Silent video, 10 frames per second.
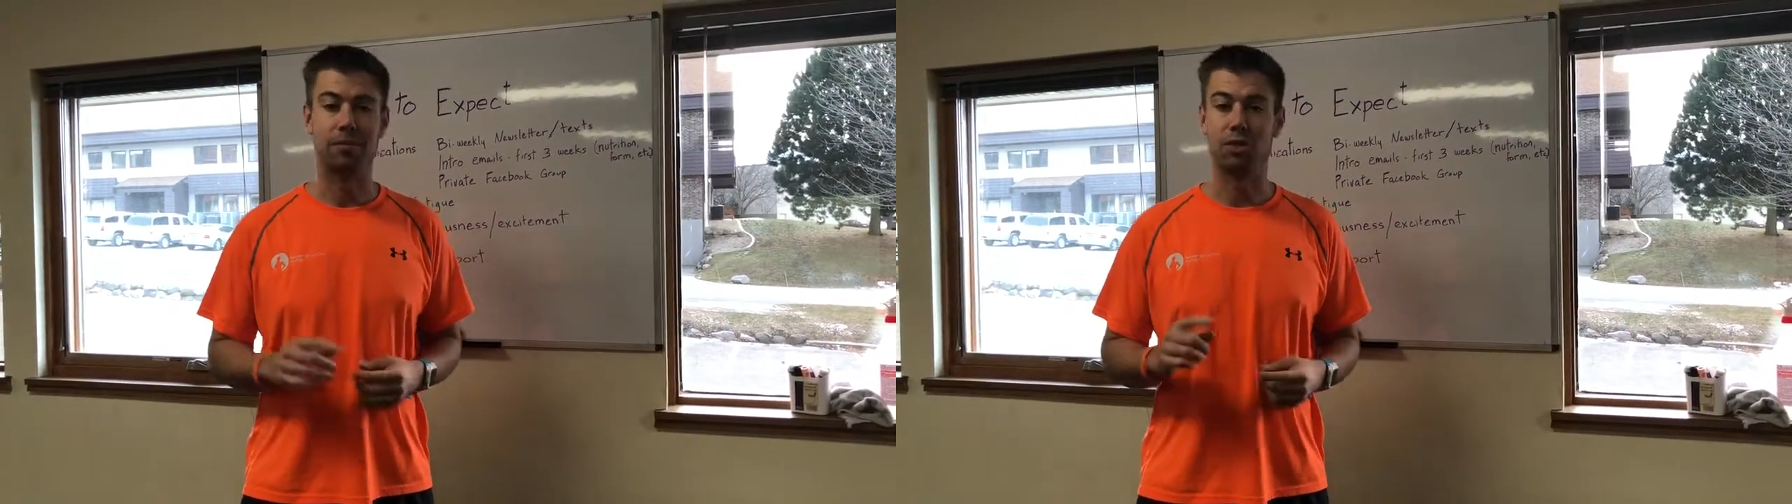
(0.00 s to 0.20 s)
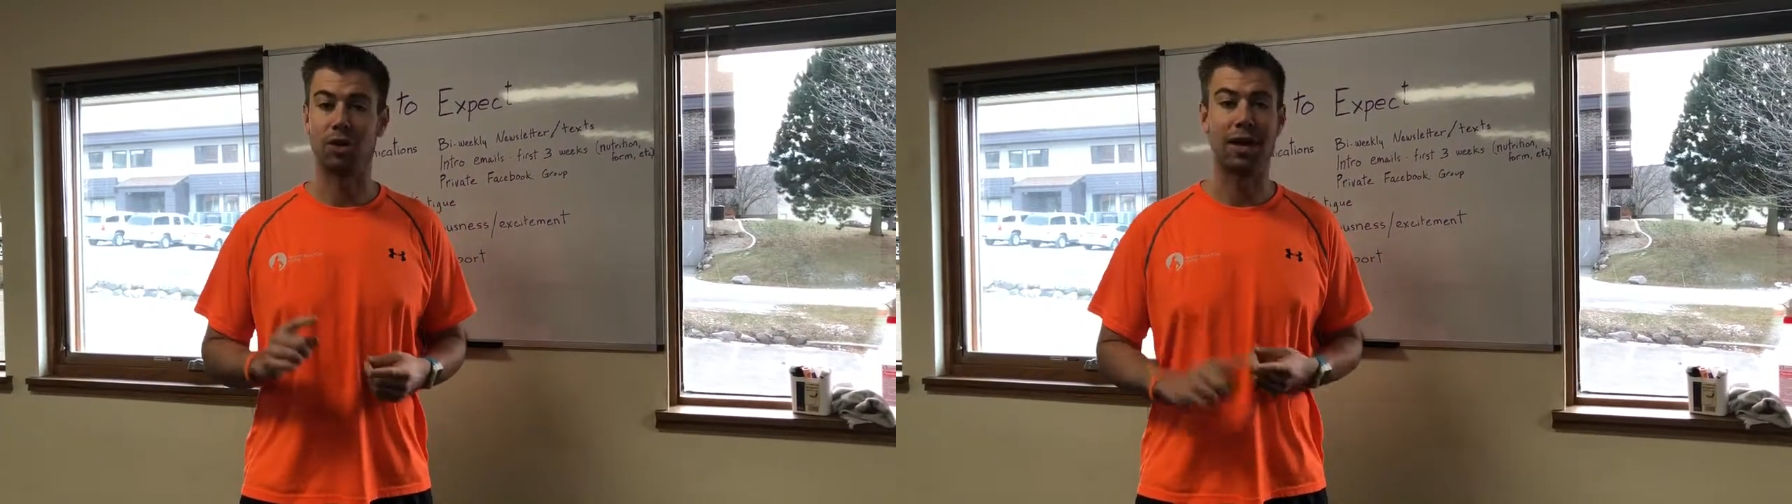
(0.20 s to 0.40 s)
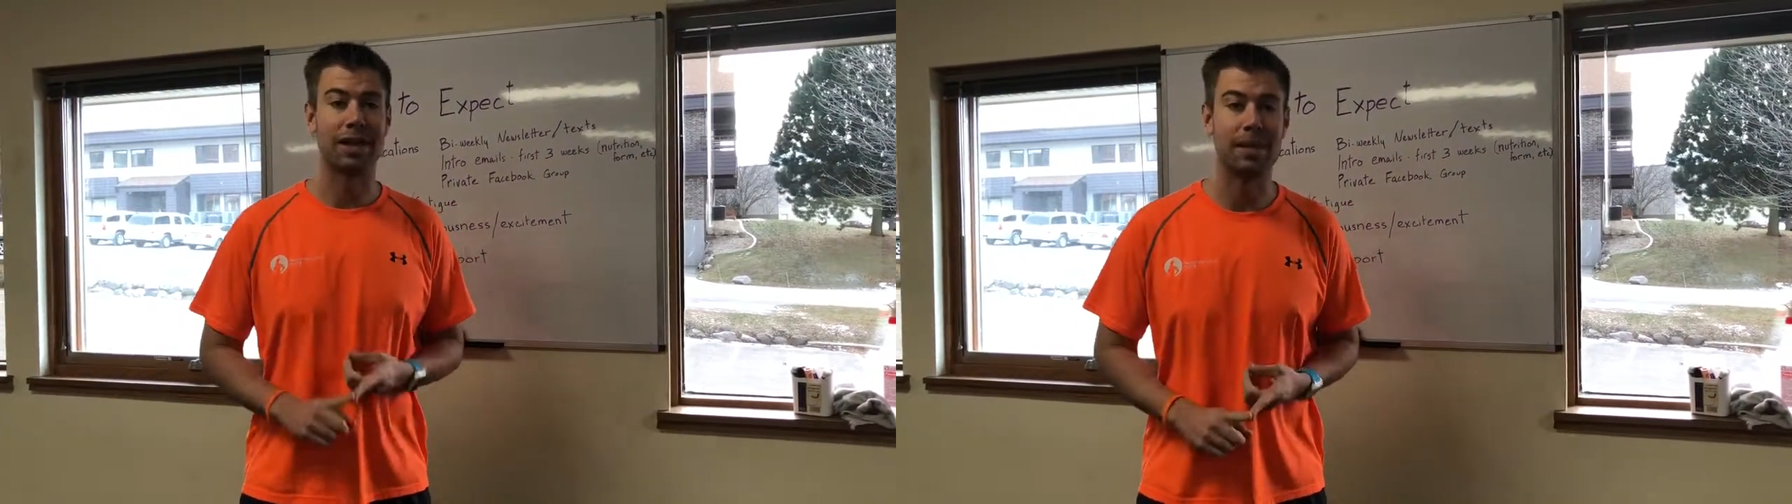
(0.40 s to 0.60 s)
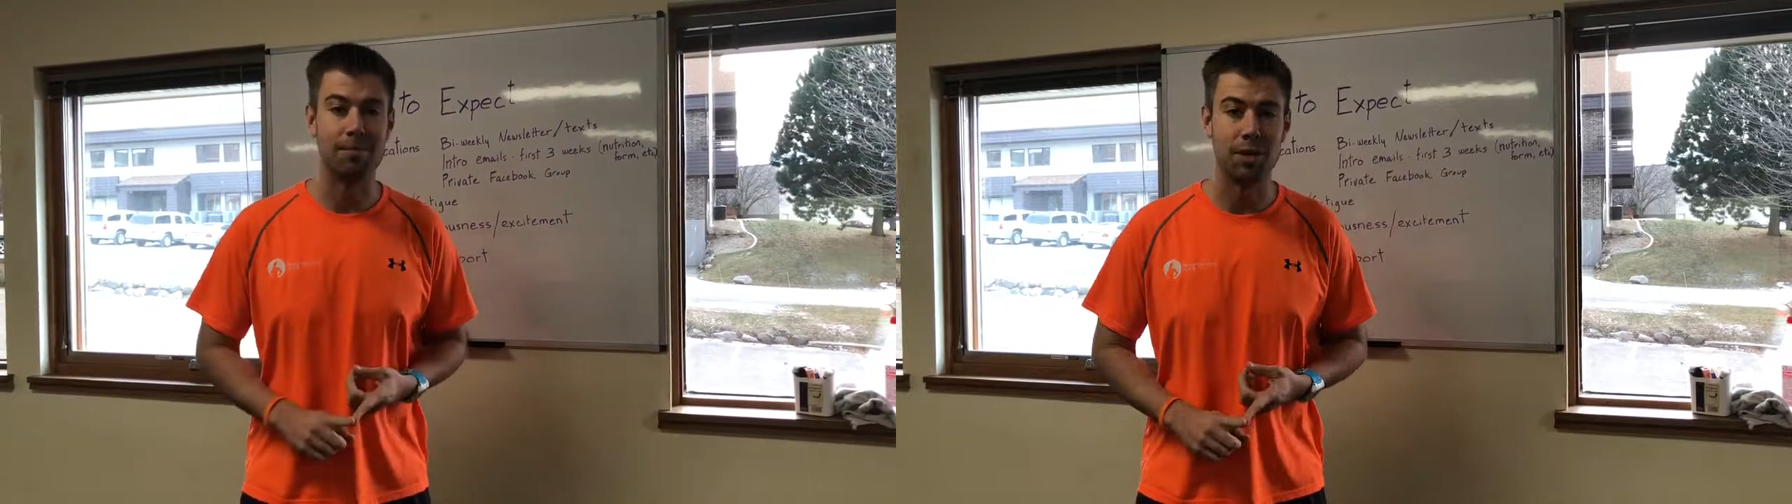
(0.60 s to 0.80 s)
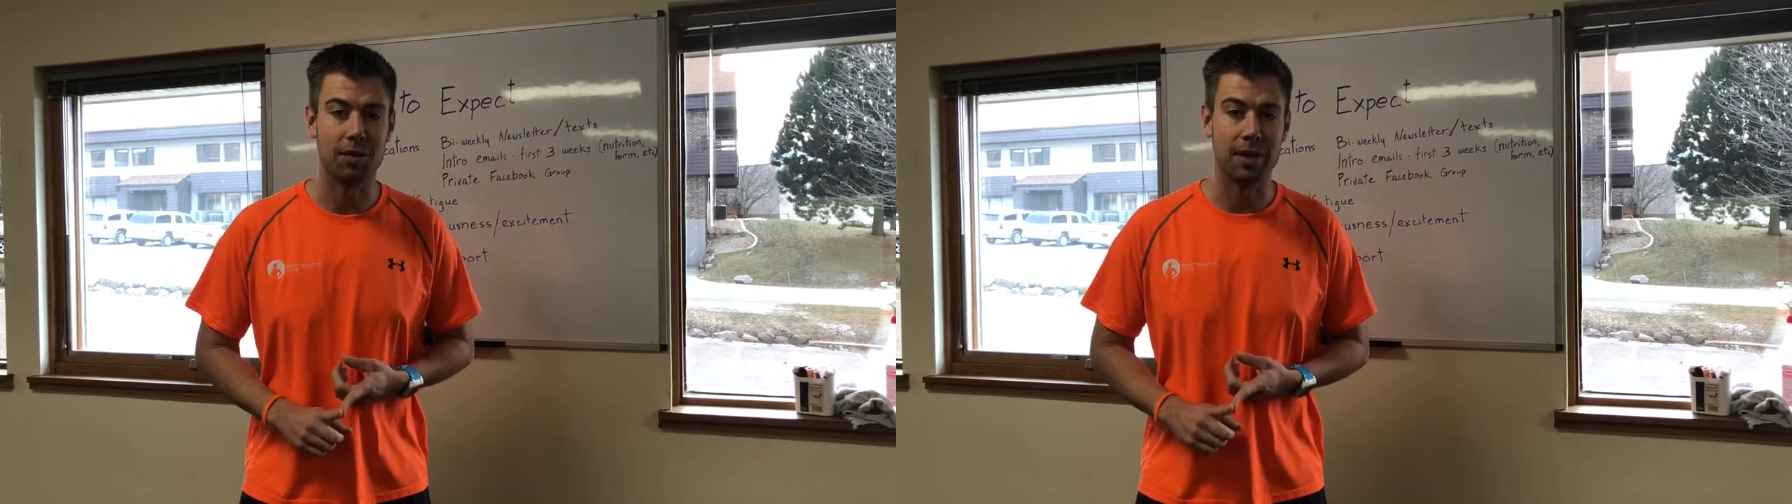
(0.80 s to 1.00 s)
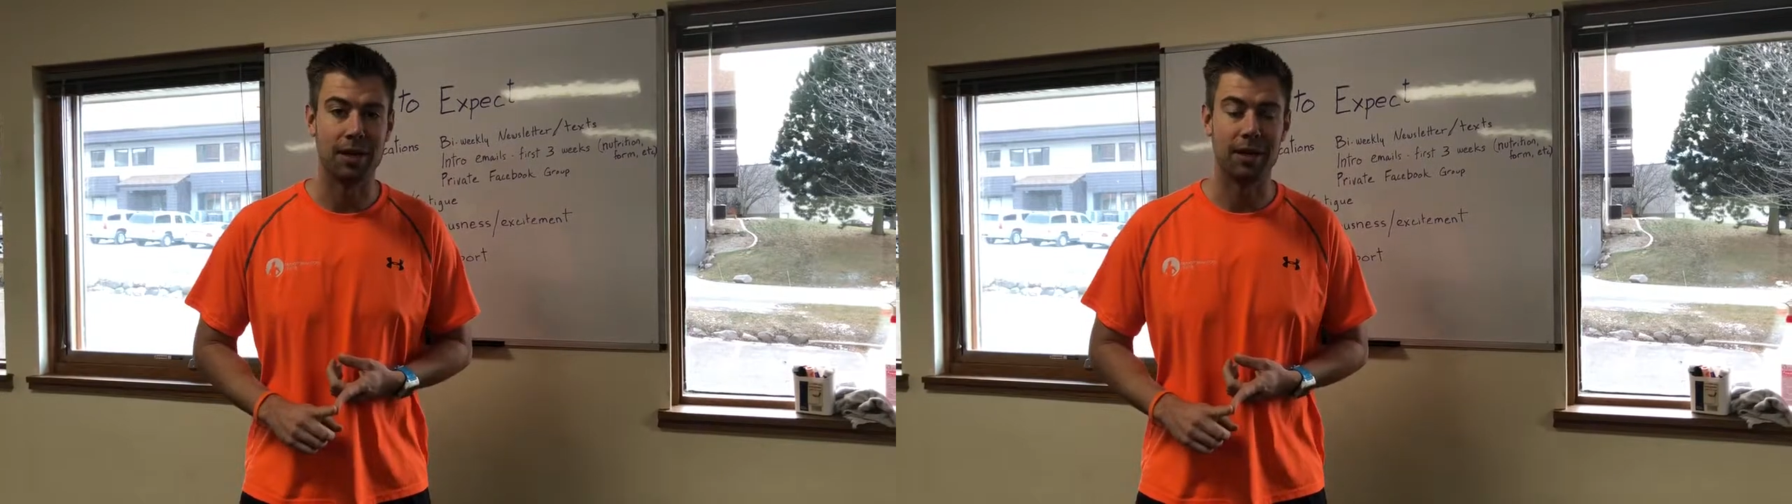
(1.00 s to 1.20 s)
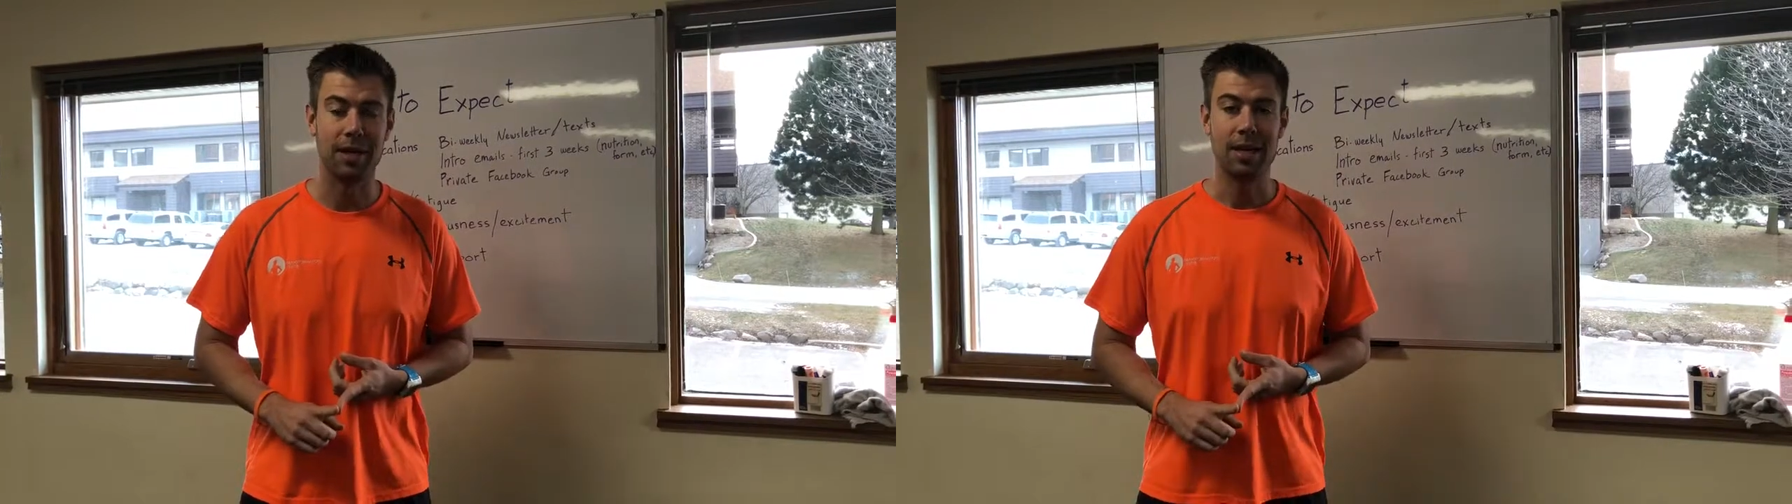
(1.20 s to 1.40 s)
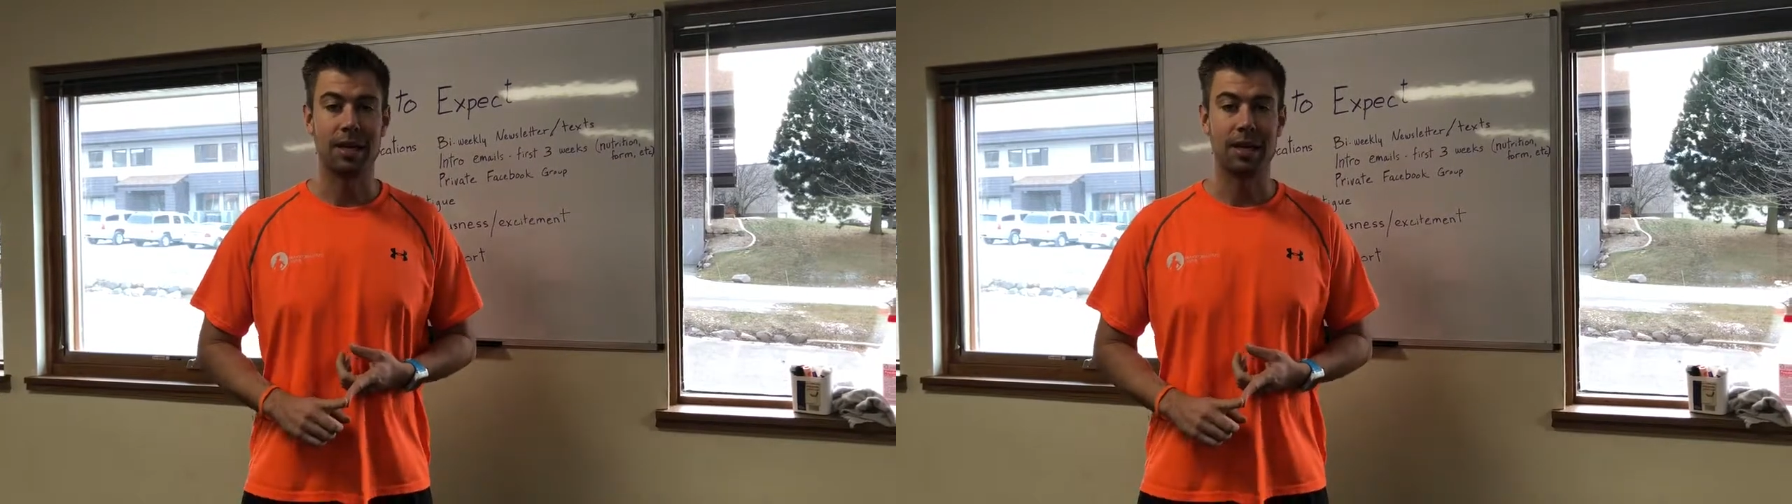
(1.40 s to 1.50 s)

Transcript: Try to keep moving